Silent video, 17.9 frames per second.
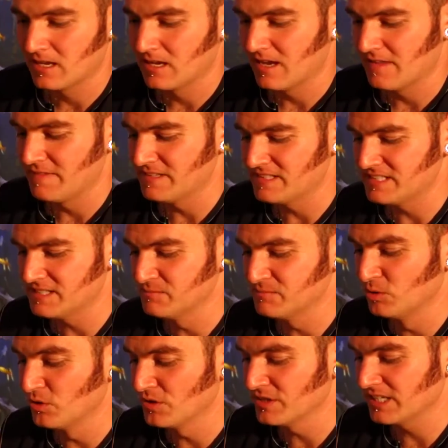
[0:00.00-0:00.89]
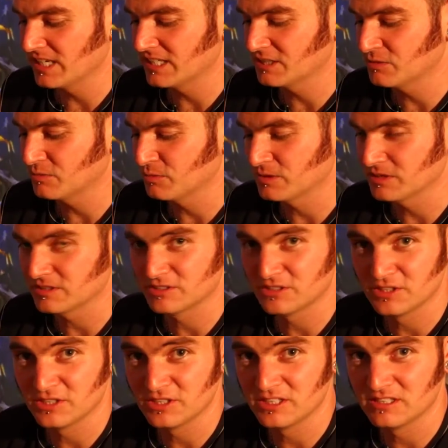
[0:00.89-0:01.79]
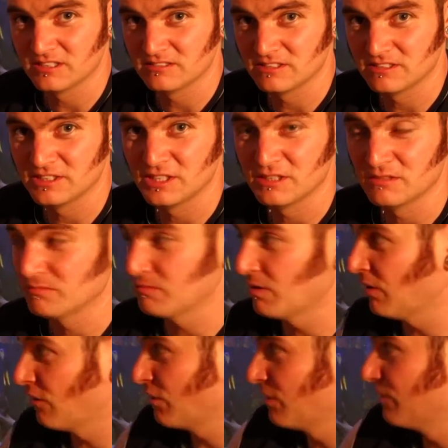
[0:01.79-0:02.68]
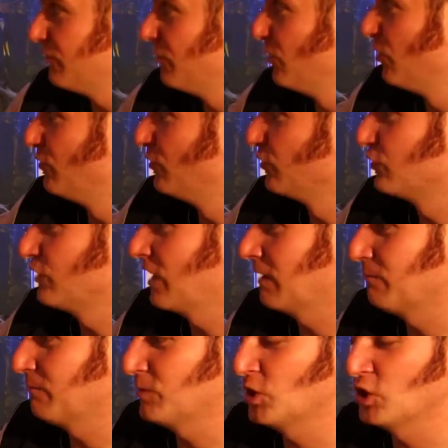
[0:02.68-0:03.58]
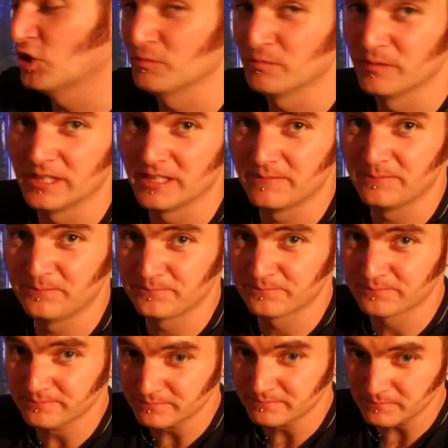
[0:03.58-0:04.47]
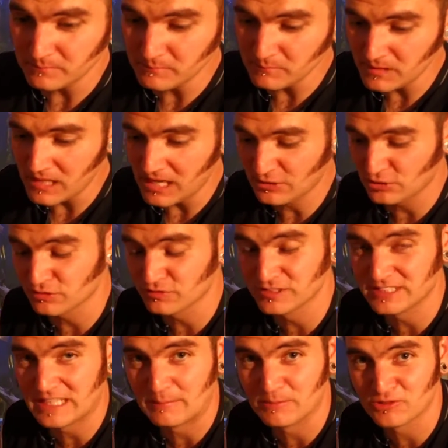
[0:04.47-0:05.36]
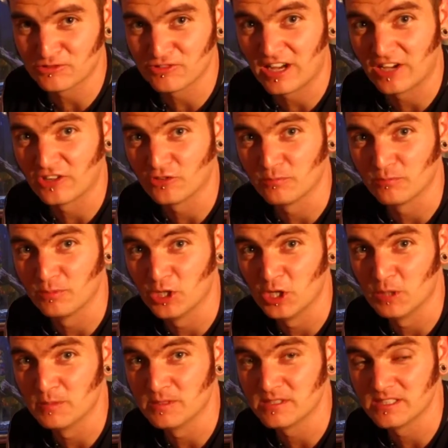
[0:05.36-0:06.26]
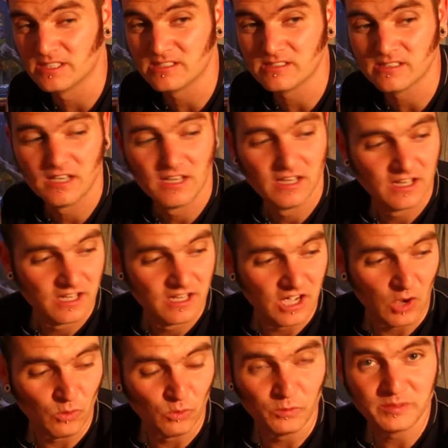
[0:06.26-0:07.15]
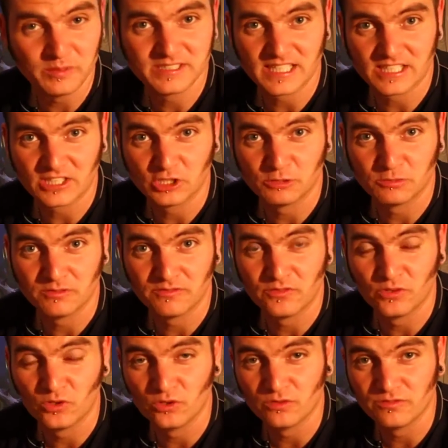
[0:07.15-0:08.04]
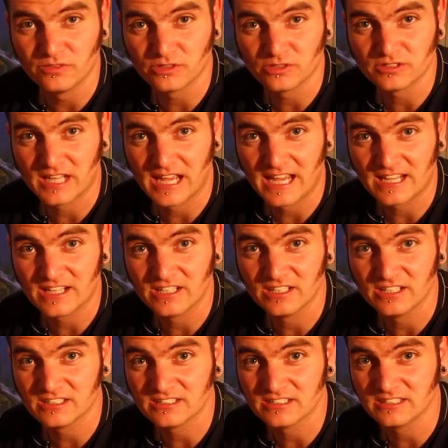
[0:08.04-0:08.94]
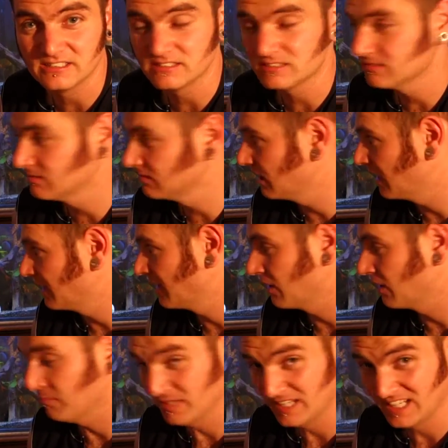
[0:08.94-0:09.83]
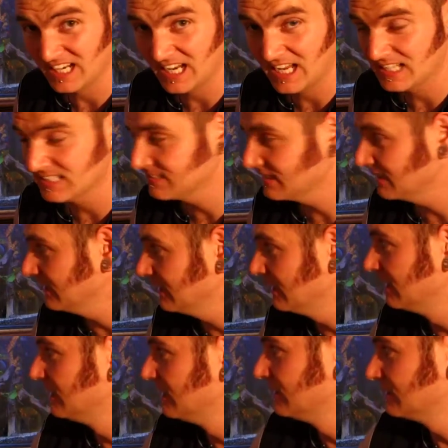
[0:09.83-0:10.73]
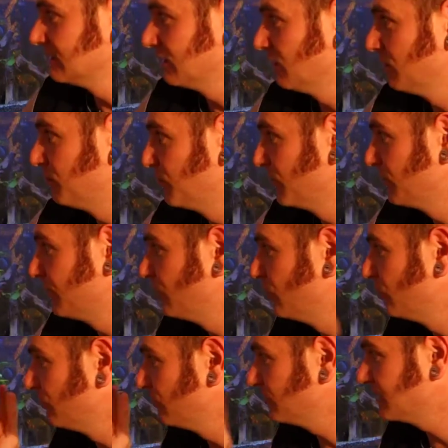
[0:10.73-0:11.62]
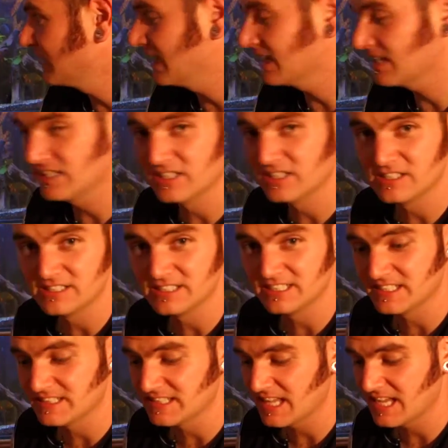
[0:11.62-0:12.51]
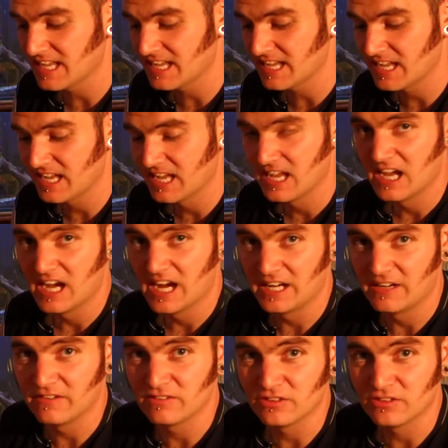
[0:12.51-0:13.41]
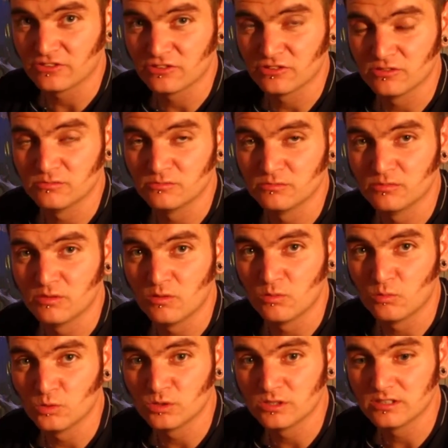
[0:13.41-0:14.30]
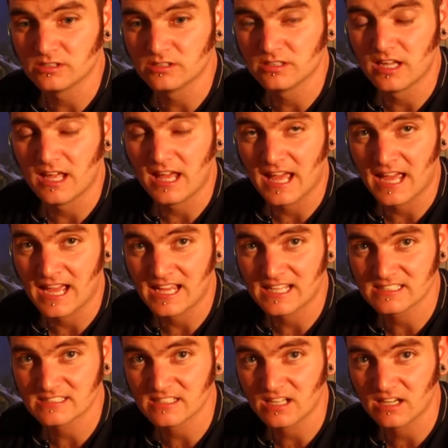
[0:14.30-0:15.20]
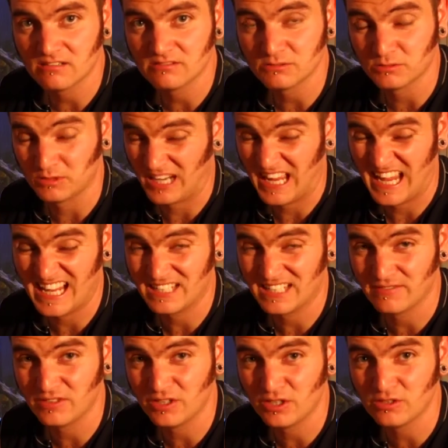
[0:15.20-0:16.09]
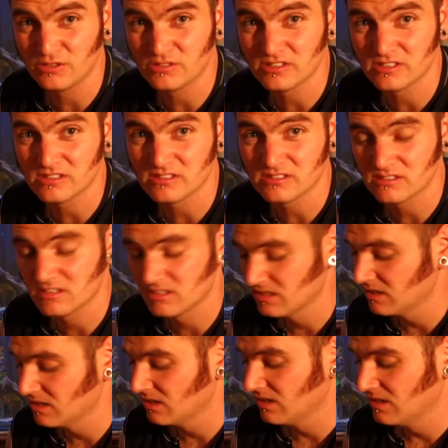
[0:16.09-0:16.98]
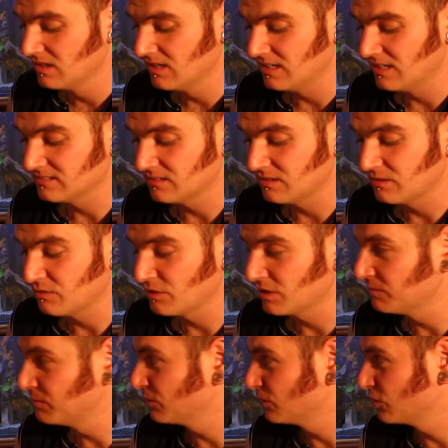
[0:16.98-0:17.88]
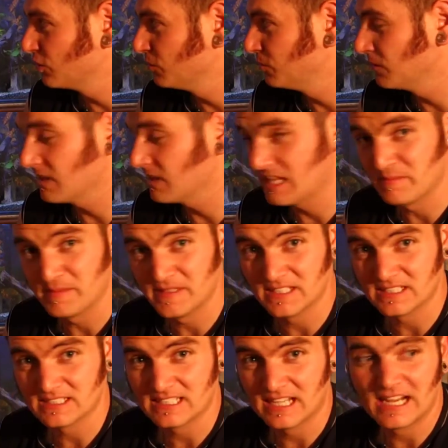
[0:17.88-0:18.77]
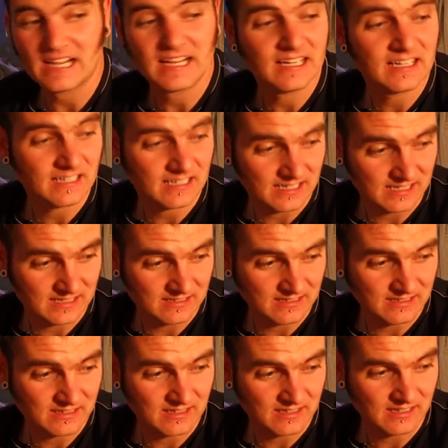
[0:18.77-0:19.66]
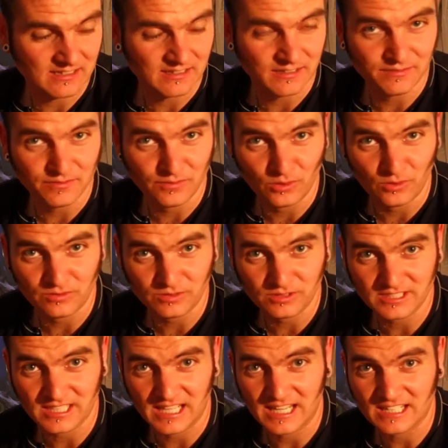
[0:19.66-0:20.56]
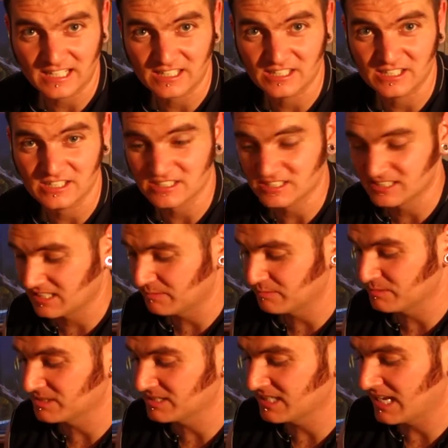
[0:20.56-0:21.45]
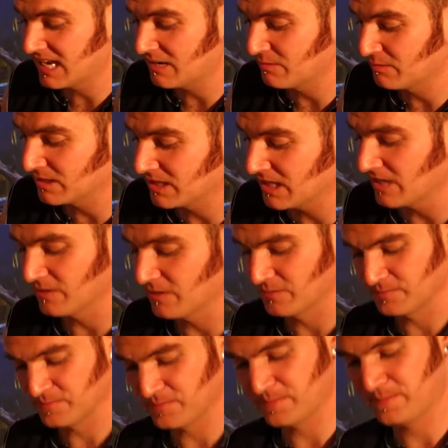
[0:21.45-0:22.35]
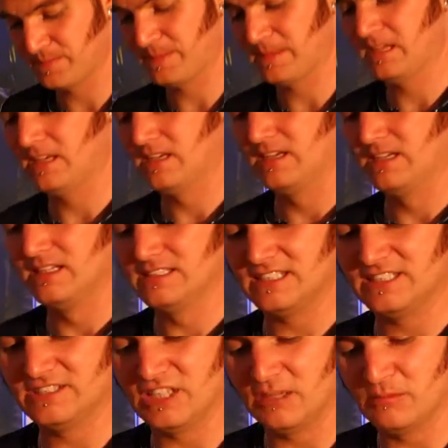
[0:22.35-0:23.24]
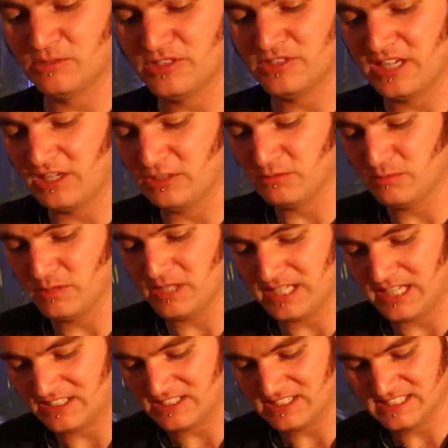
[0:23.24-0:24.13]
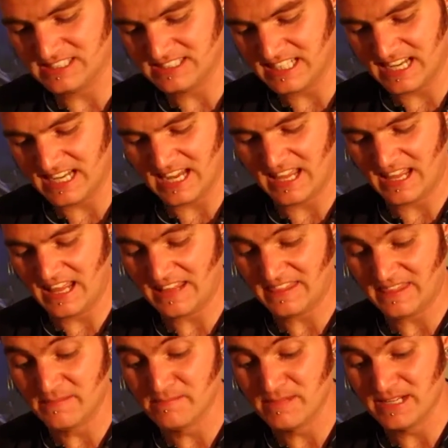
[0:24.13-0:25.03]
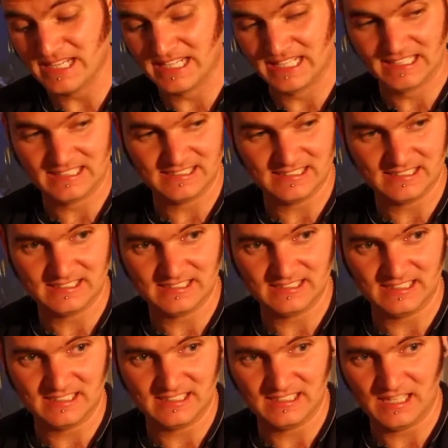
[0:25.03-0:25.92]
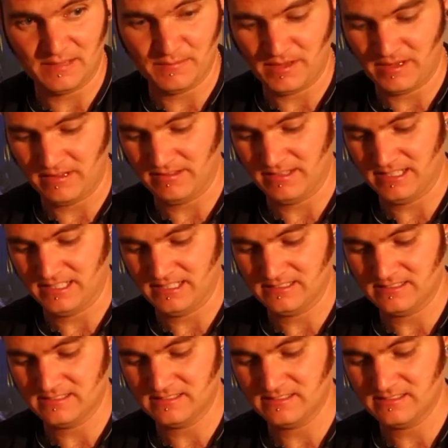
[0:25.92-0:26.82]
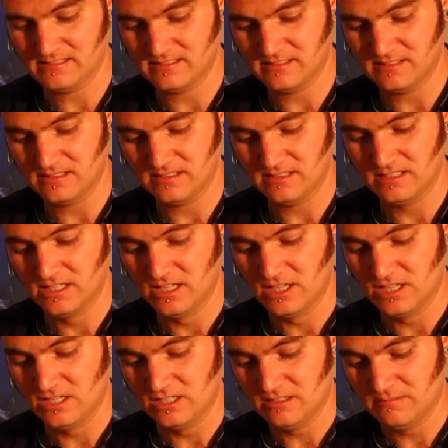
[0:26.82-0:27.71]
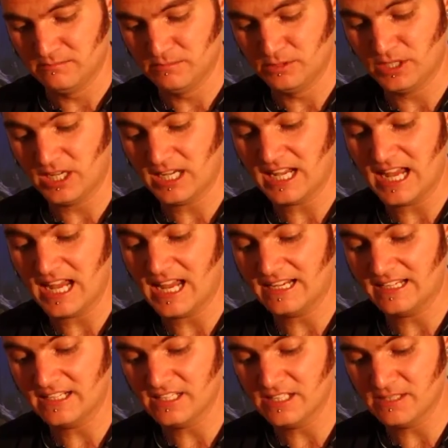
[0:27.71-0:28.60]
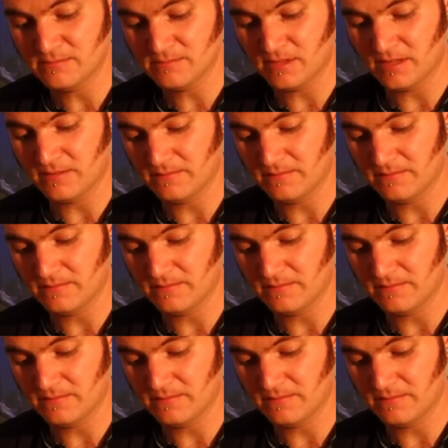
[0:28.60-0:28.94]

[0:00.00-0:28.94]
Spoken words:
This is more than adequate to do. Well, I've got a 4-foot tank behind me, and just for demonstration purposes I will be setting up a 4-foot air curtain, and that'll be in later. So I'll put a 4-foot air curtain in there, and I've got some wood air stones, well, air diffusers, so I'm going to put a couple of them in the tank and the 4-foot air curtain, and we see how we go. So there's not much else we can actually say at the minute about this, but I can